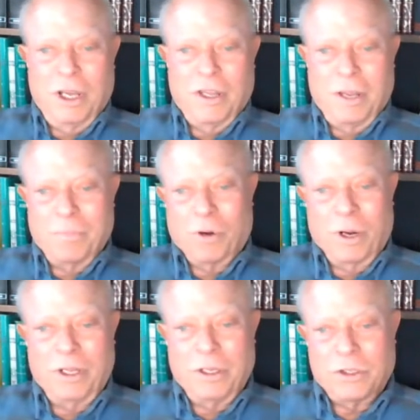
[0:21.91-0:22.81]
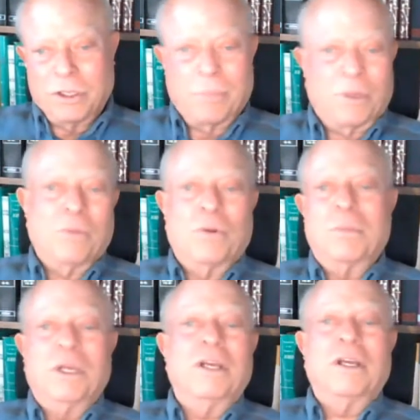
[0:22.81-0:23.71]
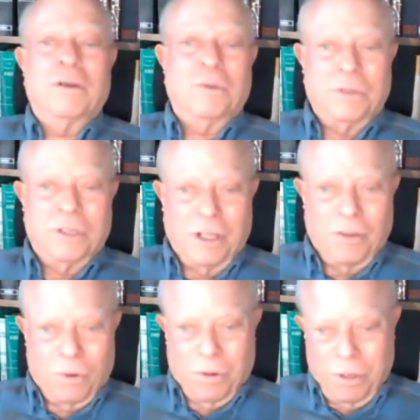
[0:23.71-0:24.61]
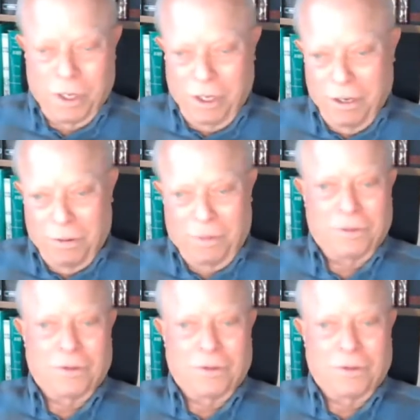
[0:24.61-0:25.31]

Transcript: they prayed that somebody would be healed and they weren't healed,